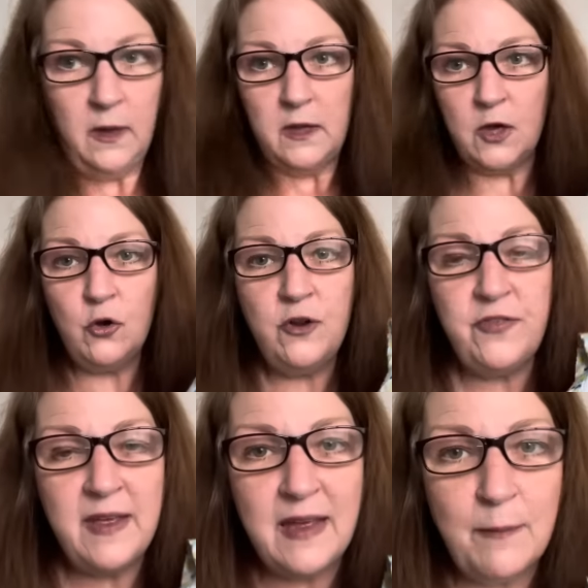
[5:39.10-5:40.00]
You're gonna
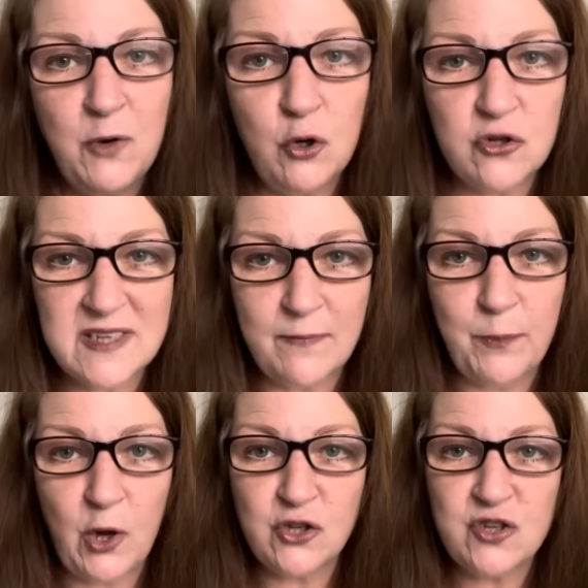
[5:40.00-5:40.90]
think I'm nuts, I
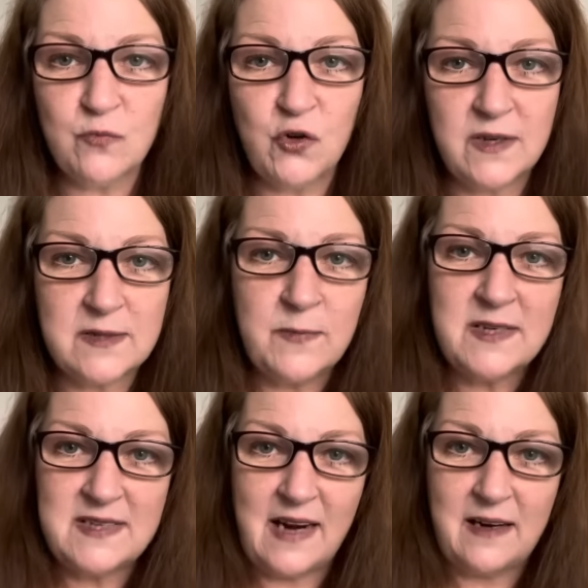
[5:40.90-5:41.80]
bought some
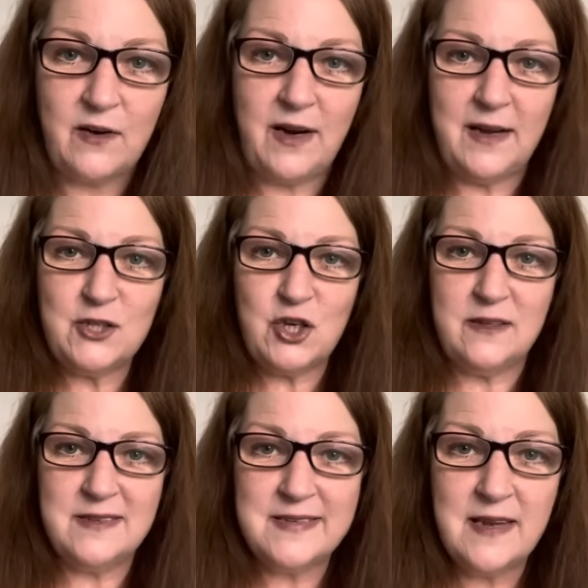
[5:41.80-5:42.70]
Christmas
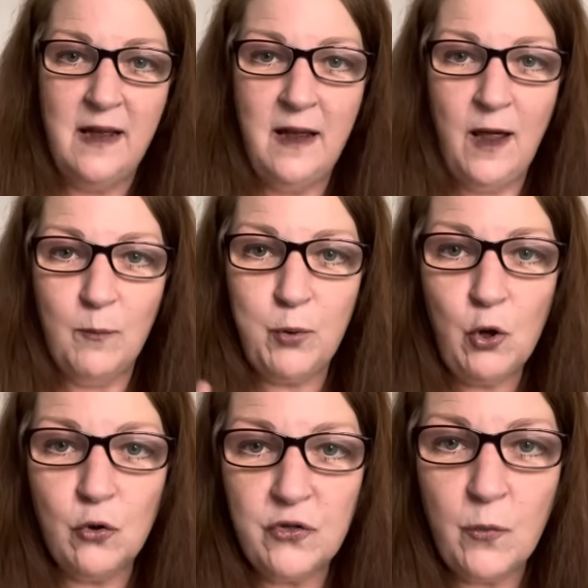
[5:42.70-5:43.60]
decorations,
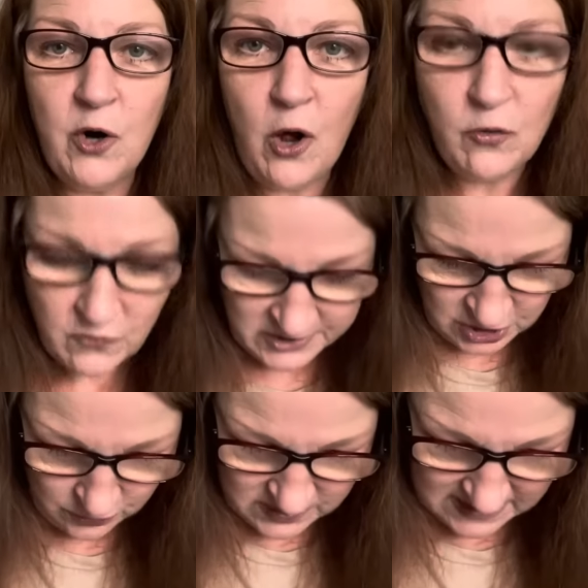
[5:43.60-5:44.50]
but they were all
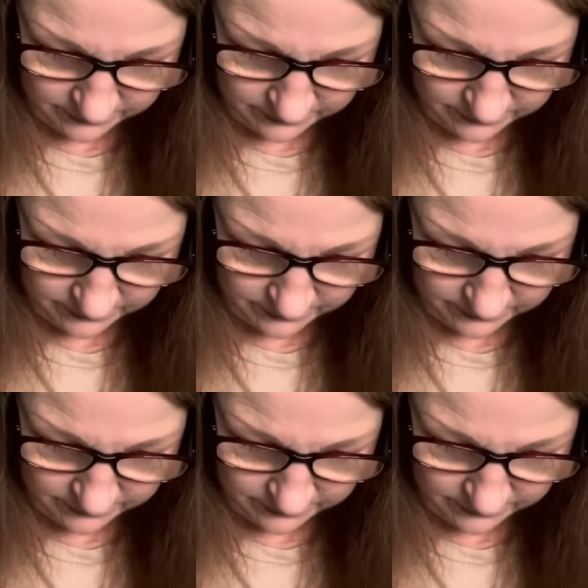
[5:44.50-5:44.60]
reduced to